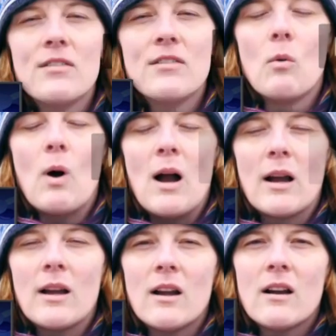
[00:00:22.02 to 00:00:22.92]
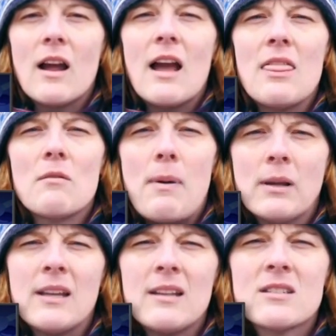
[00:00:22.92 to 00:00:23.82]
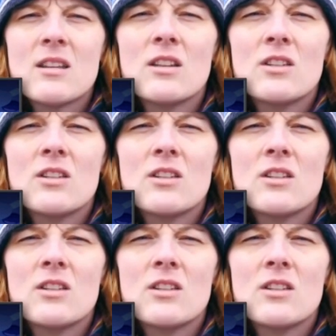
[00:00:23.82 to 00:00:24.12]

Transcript: Governor Walker and the Republicans